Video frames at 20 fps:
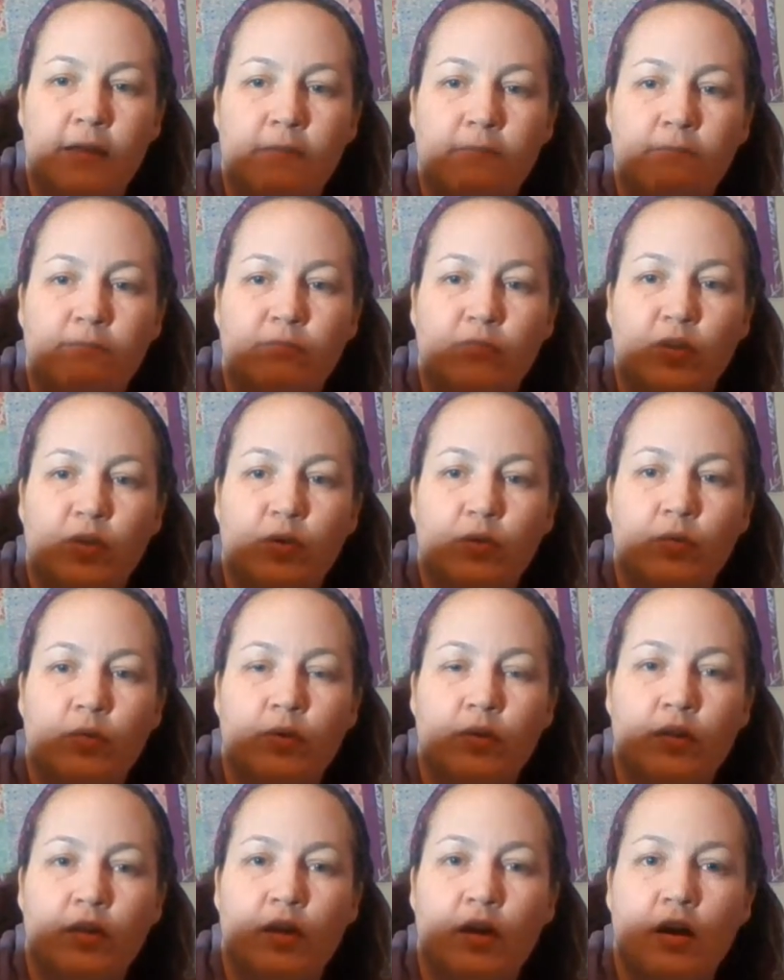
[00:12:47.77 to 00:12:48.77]
And so what I'm
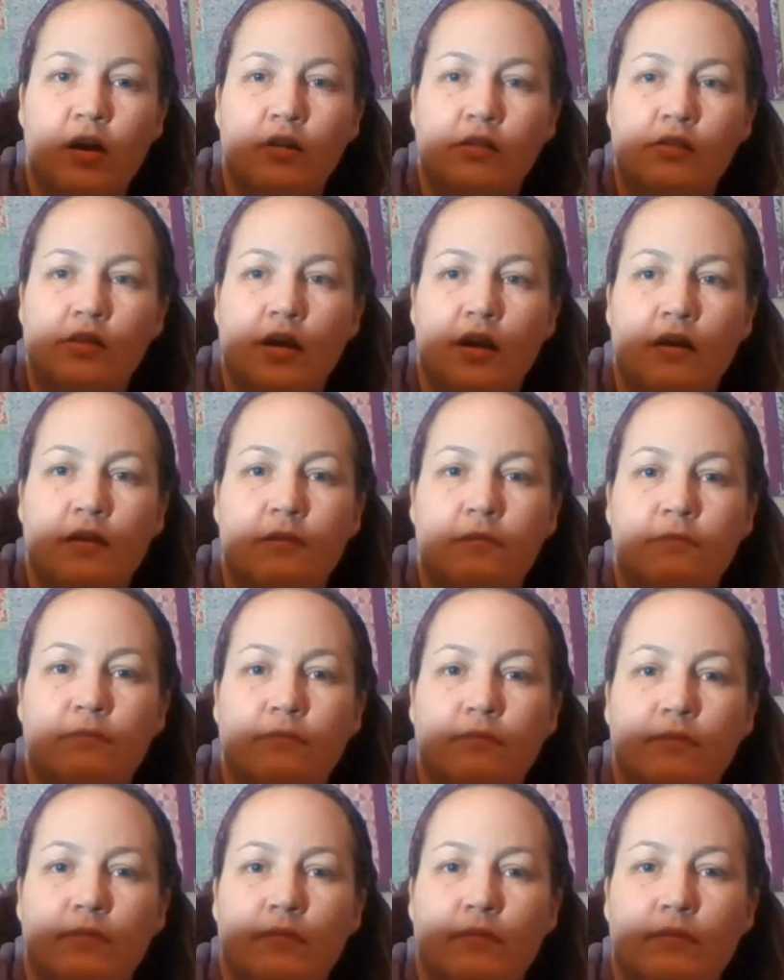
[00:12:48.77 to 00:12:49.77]
going to do is I'm
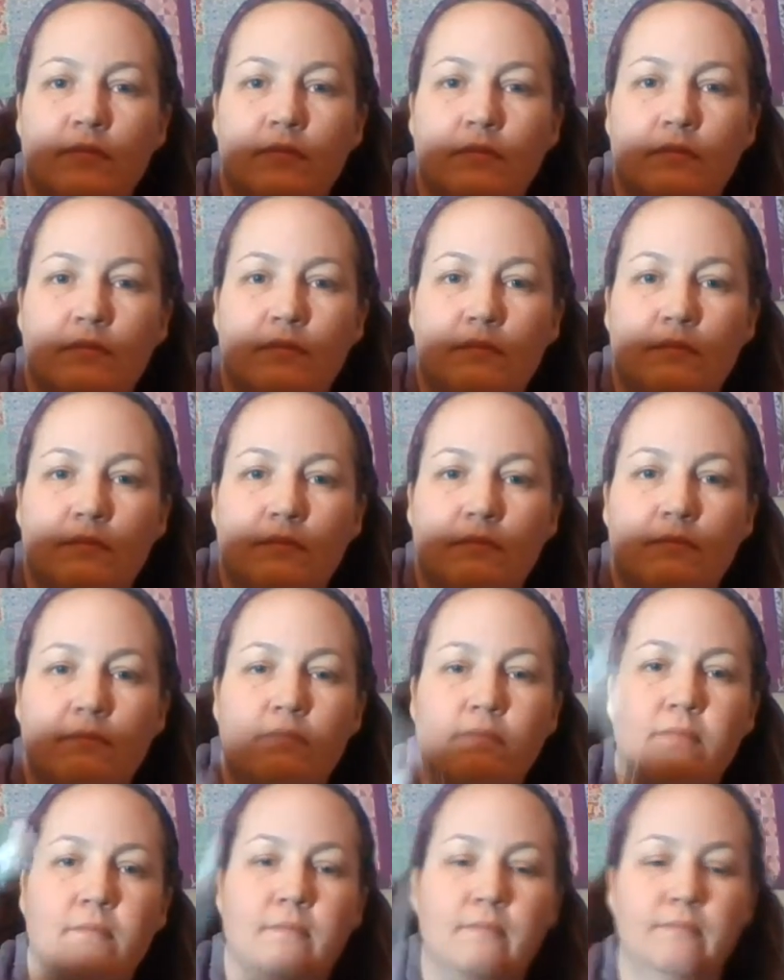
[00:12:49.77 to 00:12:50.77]

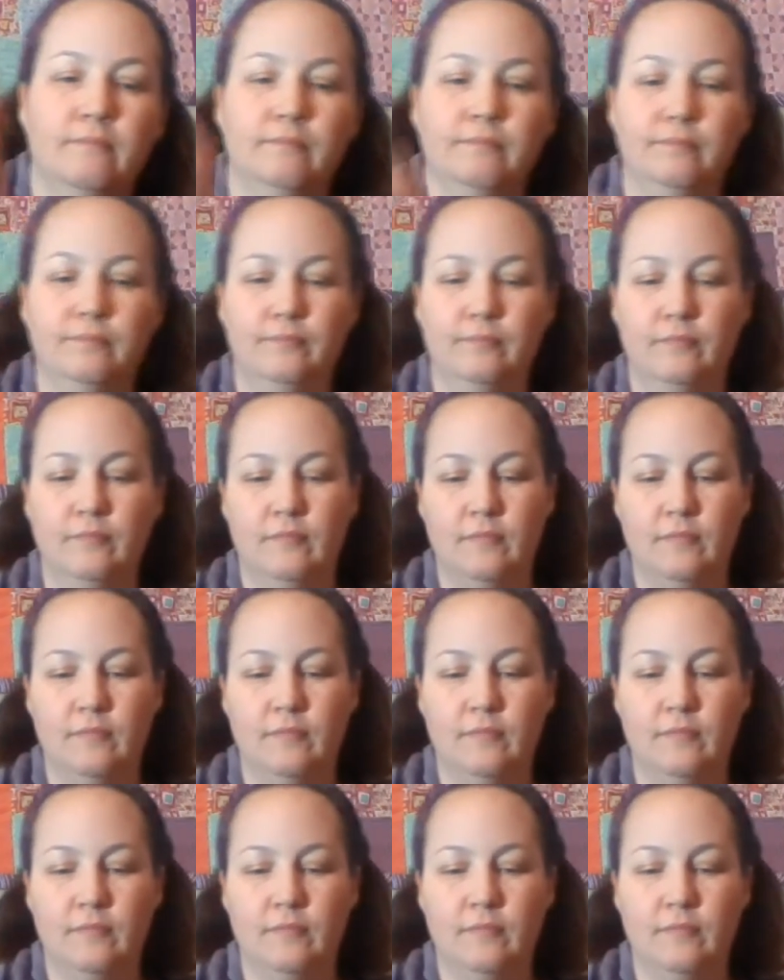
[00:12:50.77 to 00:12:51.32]
undoing my needle,